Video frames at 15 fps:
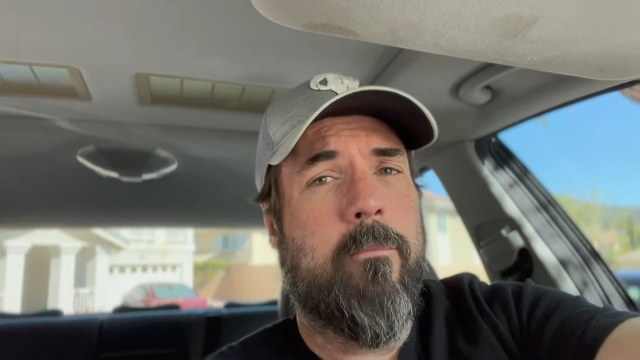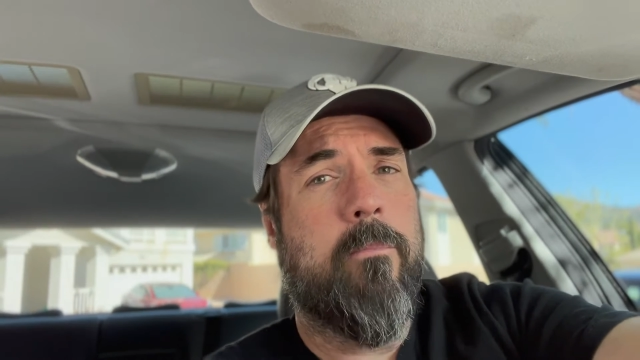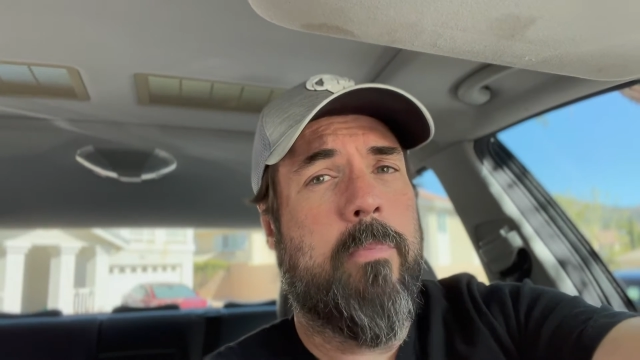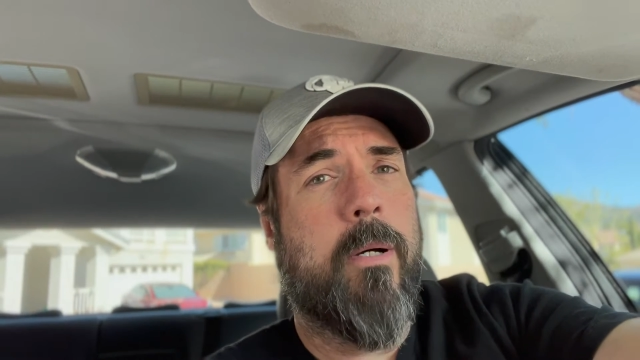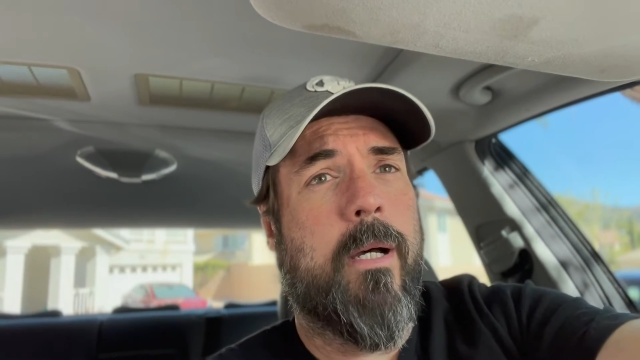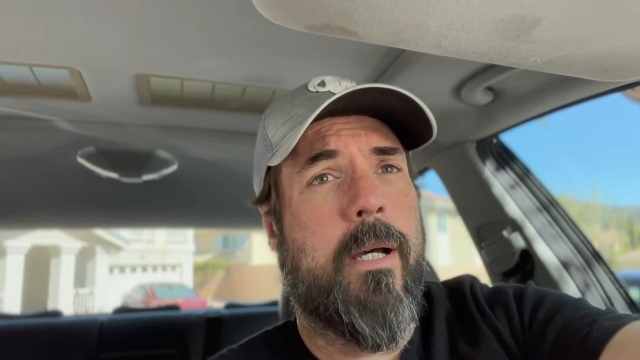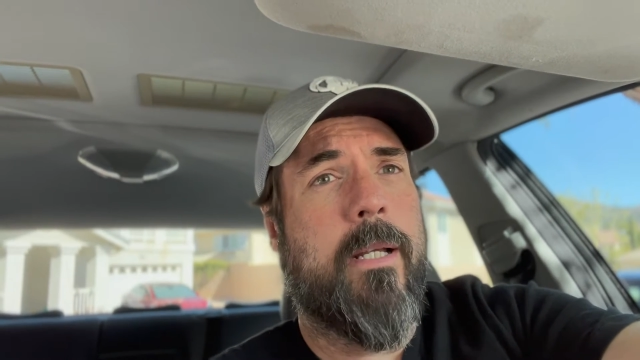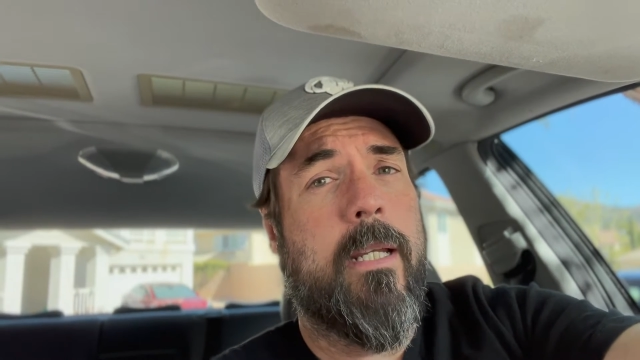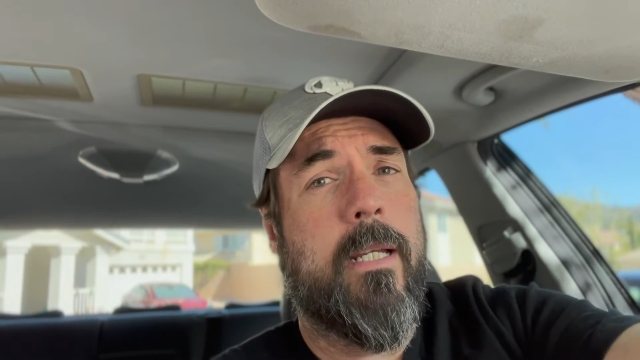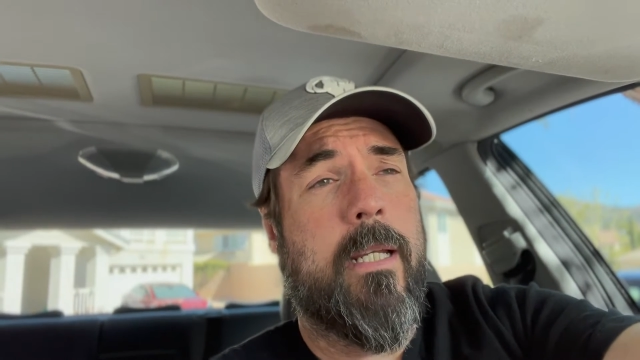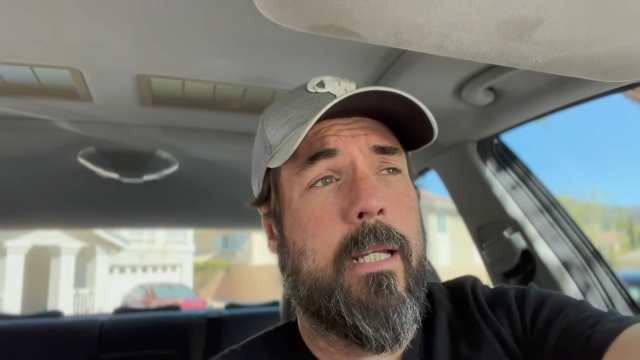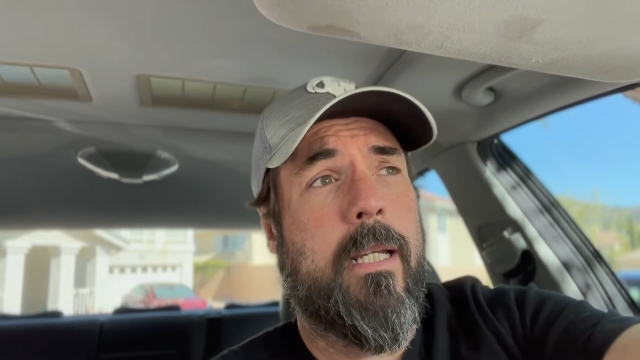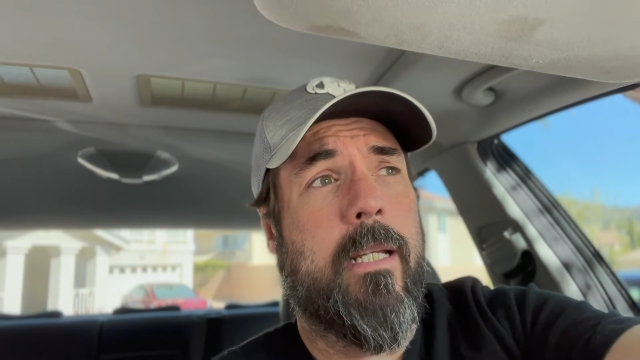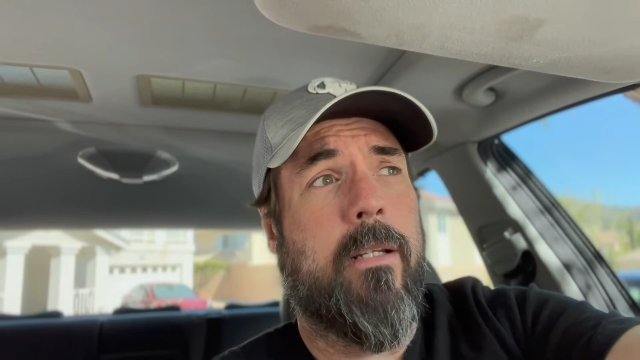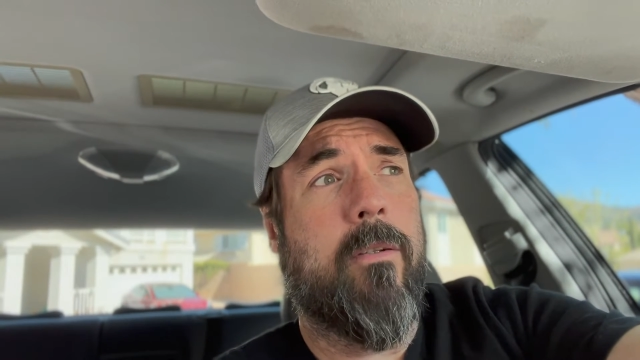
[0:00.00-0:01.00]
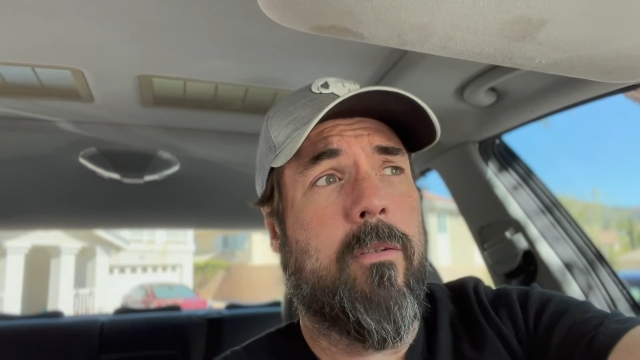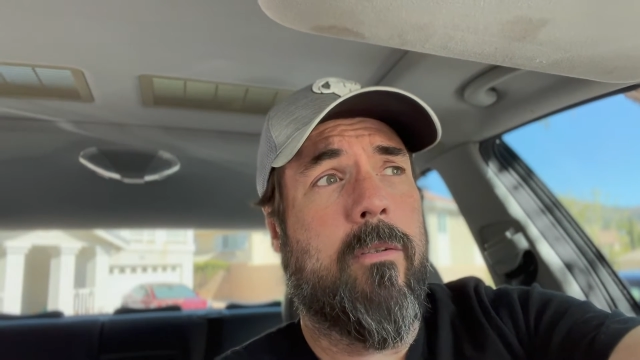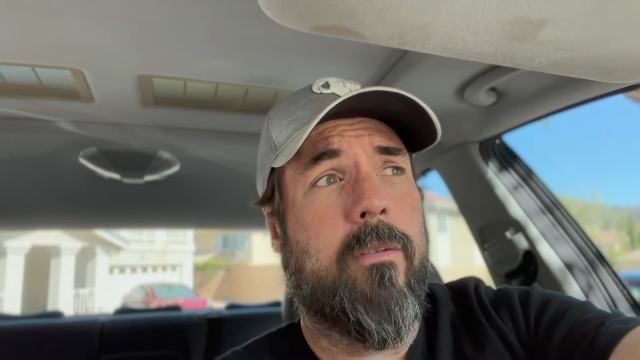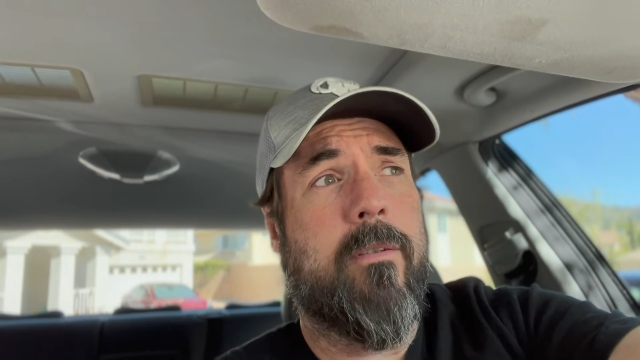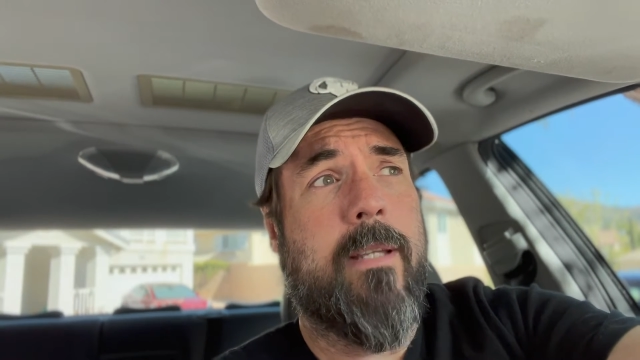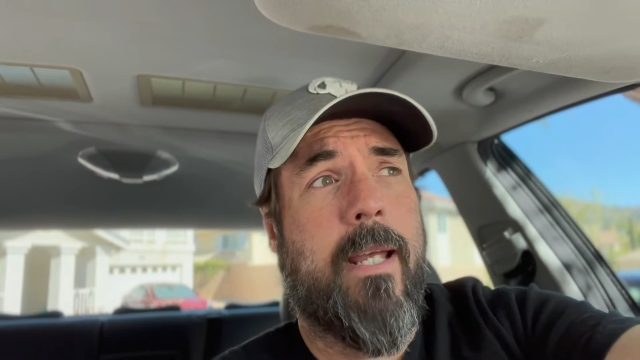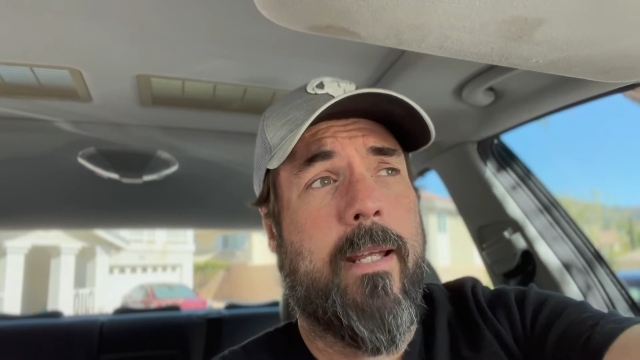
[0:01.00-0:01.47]
but it
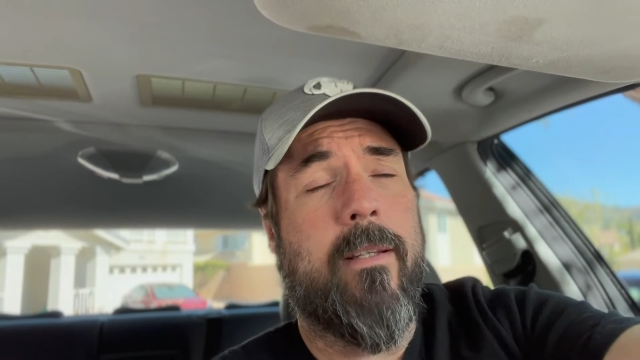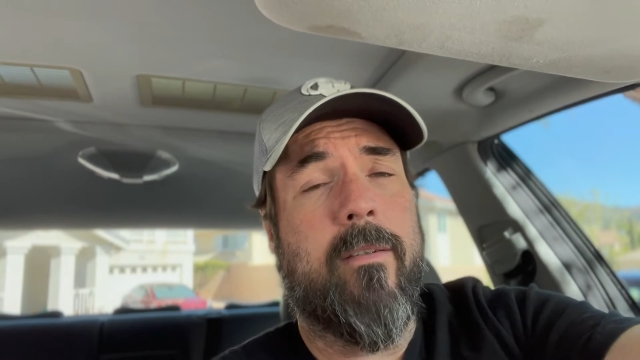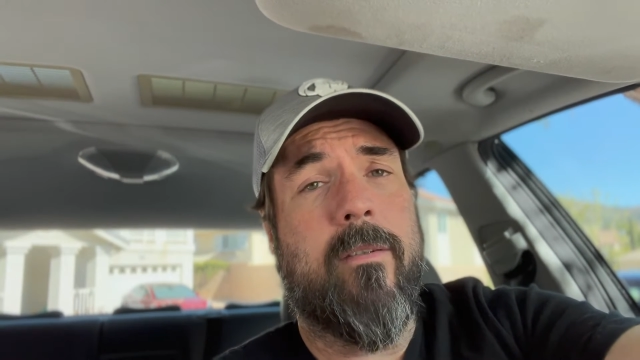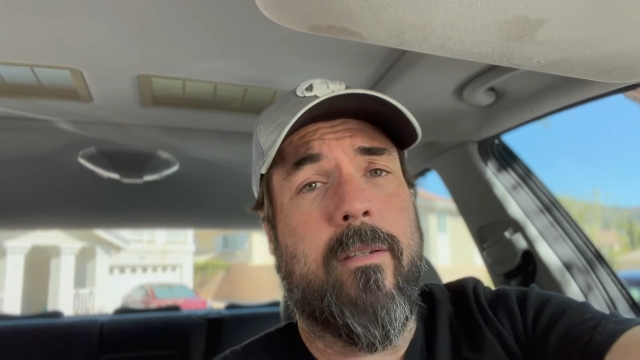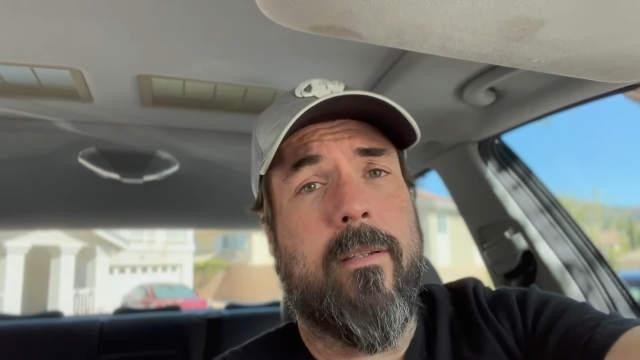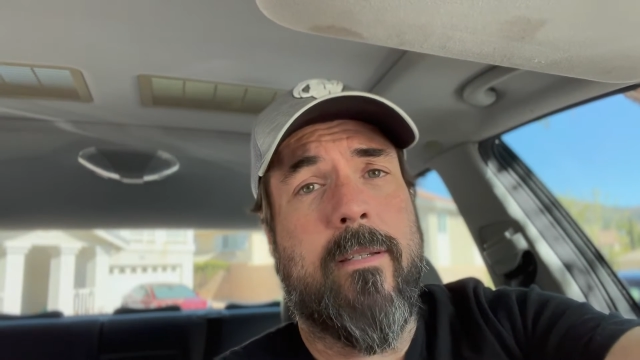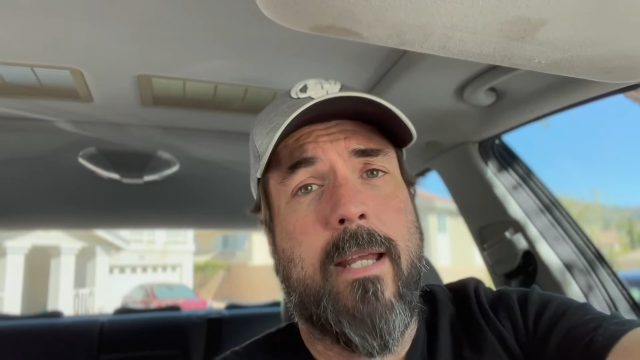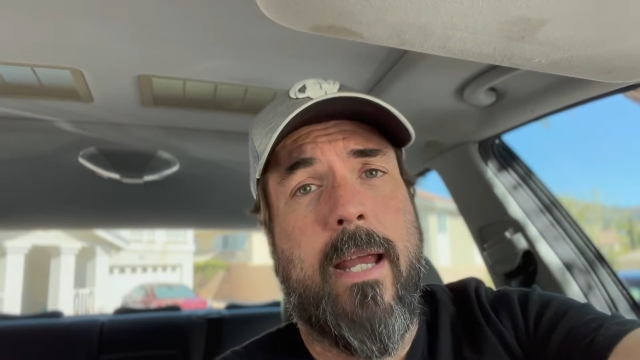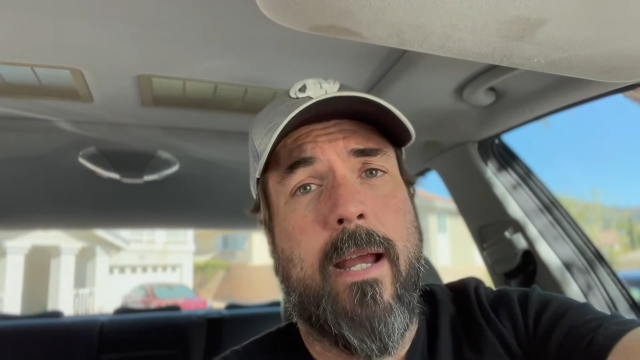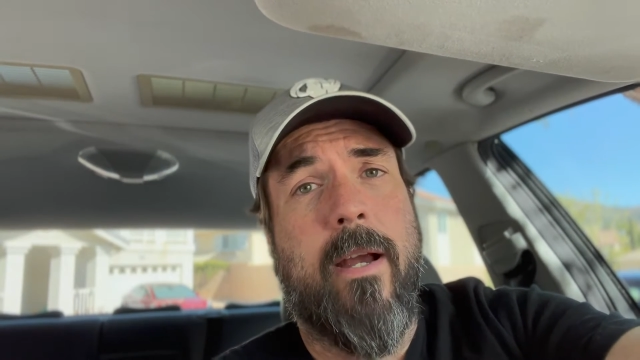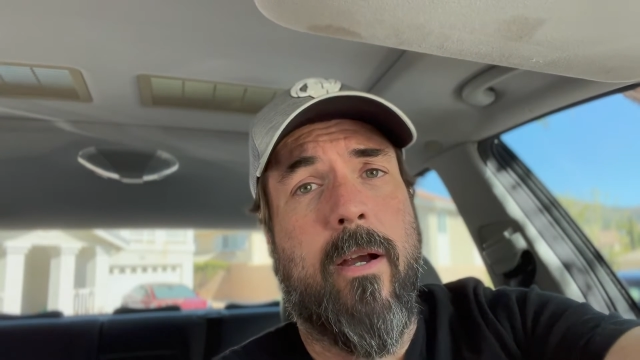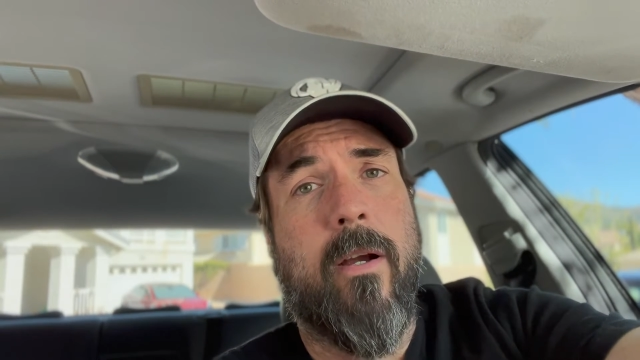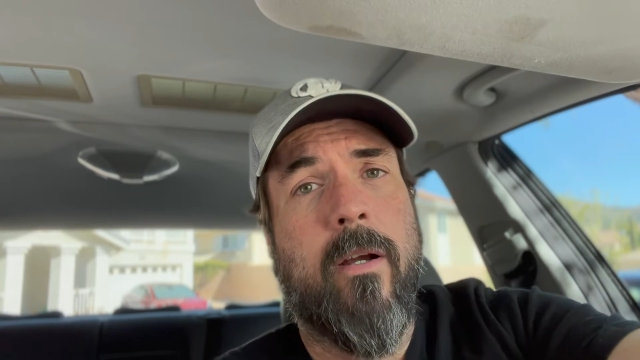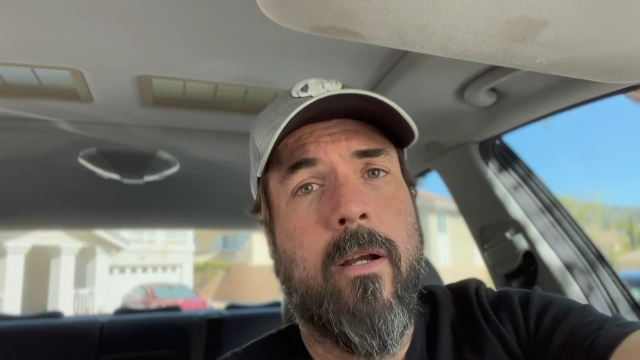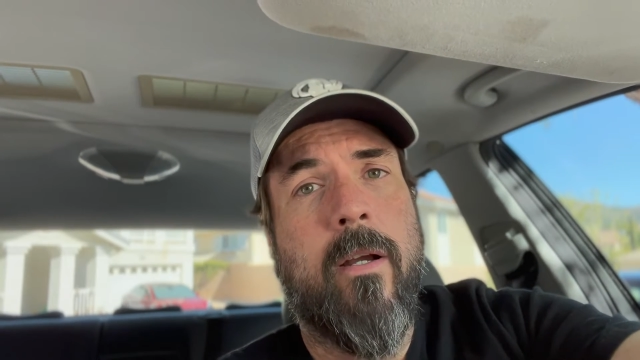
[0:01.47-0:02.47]
tends to tear